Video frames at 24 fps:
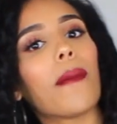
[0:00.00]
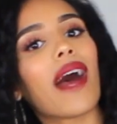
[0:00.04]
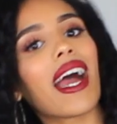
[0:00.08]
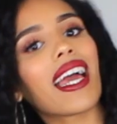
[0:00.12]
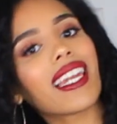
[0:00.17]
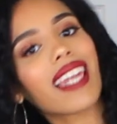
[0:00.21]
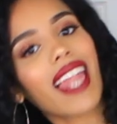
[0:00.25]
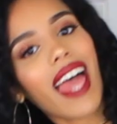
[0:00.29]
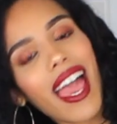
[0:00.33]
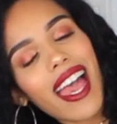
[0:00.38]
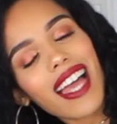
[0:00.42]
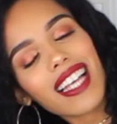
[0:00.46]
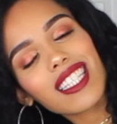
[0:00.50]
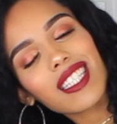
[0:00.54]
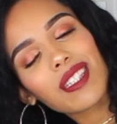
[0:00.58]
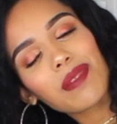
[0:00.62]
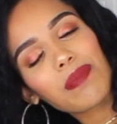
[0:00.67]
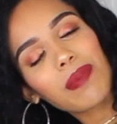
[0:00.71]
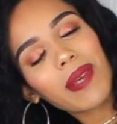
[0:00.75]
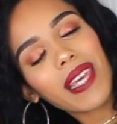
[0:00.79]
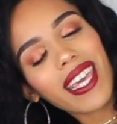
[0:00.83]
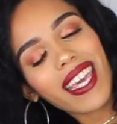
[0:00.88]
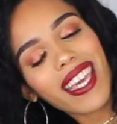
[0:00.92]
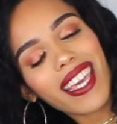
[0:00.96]
my
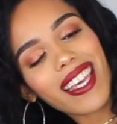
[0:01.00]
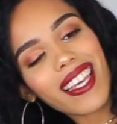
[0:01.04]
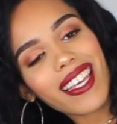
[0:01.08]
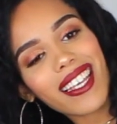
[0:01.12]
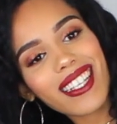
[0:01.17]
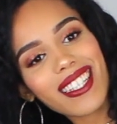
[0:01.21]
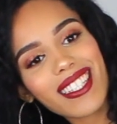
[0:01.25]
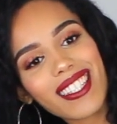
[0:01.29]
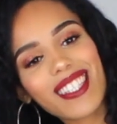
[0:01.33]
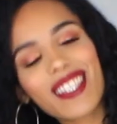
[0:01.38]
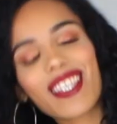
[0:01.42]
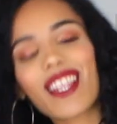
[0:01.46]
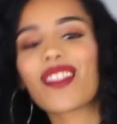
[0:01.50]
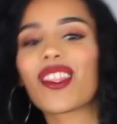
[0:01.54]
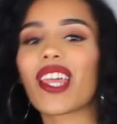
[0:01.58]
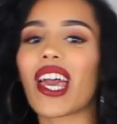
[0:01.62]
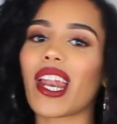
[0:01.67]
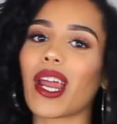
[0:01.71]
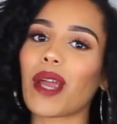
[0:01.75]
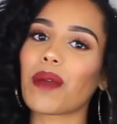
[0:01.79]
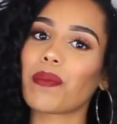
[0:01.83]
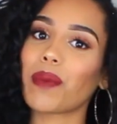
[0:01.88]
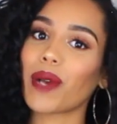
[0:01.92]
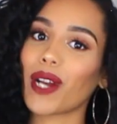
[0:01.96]
last piece
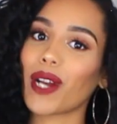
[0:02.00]
that I